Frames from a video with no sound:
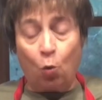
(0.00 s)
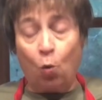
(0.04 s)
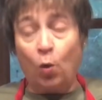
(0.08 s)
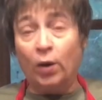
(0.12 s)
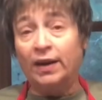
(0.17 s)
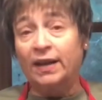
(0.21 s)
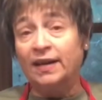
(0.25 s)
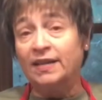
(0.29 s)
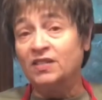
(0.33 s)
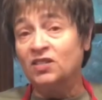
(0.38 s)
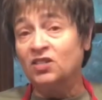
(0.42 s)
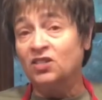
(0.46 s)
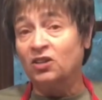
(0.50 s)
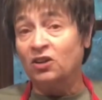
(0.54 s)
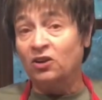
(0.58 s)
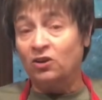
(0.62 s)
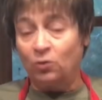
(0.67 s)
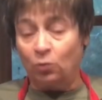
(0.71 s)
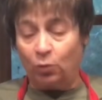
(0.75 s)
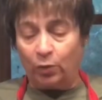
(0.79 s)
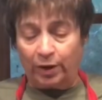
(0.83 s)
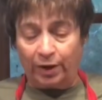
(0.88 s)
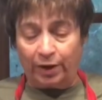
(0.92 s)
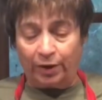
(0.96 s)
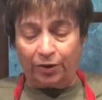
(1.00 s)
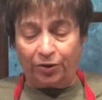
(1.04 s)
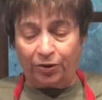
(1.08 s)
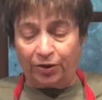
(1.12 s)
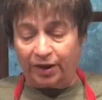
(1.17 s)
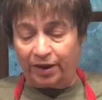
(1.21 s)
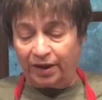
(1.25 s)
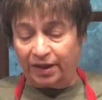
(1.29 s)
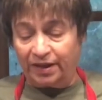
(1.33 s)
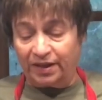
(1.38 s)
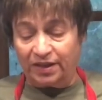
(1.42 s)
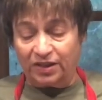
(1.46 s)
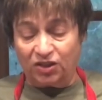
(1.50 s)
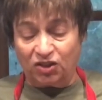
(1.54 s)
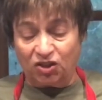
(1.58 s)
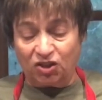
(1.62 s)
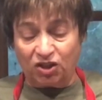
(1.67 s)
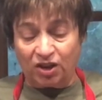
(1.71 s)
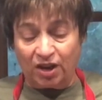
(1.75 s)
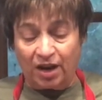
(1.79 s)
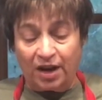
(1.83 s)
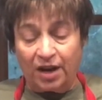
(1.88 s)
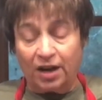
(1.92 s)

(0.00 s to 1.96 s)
what I start with is